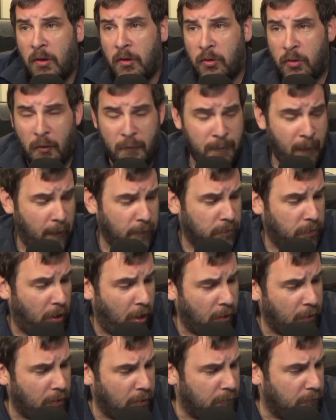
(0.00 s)
So if I
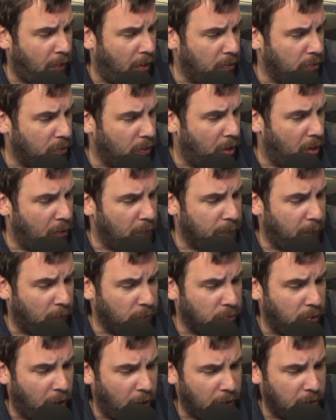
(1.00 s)
take it right now, if I
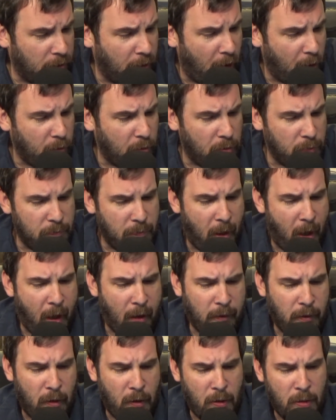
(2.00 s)
take that one
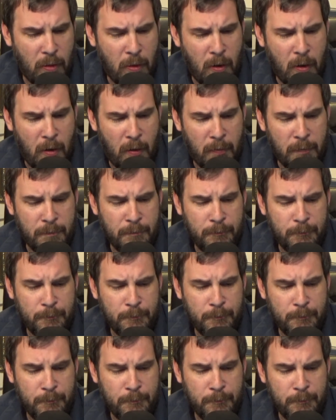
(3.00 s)
back online,